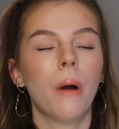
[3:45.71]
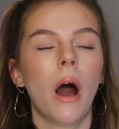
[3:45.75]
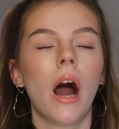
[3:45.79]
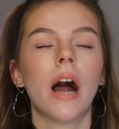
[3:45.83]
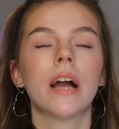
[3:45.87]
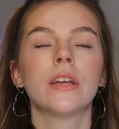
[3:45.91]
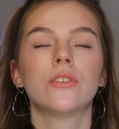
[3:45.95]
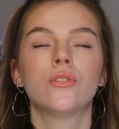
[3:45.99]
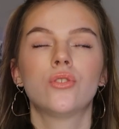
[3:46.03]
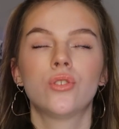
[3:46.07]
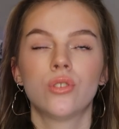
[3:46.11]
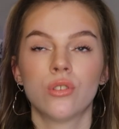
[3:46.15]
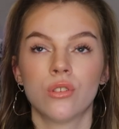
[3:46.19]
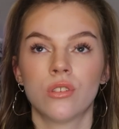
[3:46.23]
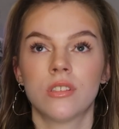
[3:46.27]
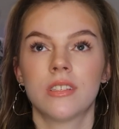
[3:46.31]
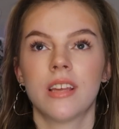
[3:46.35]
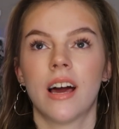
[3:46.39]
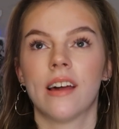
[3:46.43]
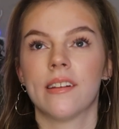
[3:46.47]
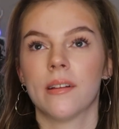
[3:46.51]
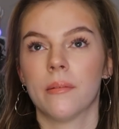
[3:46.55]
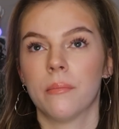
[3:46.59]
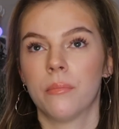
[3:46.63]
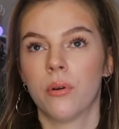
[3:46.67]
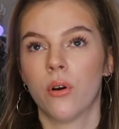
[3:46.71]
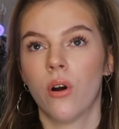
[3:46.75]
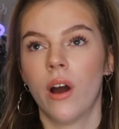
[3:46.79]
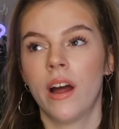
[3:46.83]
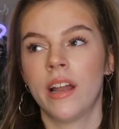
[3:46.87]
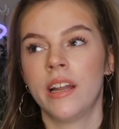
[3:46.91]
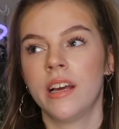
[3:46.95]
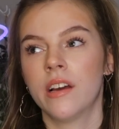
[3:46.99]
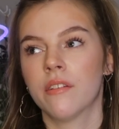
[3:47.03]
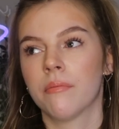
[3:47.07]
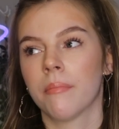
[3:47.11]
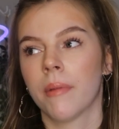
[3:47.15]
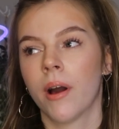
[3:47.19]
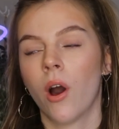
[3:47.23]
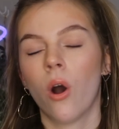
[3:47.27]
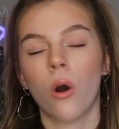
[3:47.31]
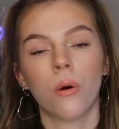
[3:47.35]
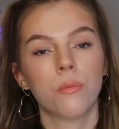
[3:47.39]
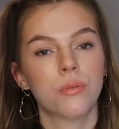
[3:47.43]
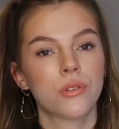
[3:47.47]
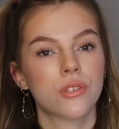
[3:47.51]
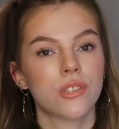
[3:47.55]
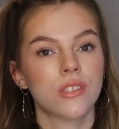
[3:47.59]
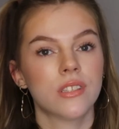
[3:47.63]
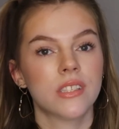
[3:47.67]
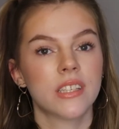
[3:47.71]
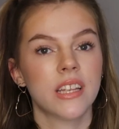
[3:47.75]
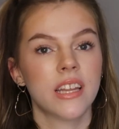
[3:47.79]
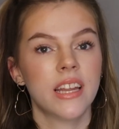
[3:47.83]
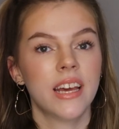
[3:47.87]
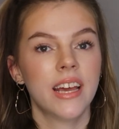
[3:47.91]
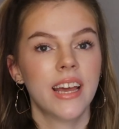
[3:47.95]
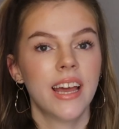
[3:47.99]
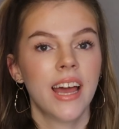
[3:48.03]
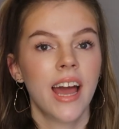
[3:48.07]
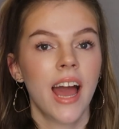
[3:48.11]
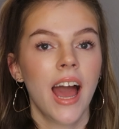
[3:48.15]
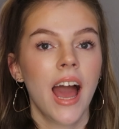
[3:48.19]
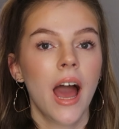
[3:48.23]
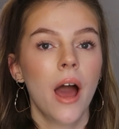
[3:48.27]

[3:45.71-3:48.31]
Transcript: I just hadn't put any of my options in it,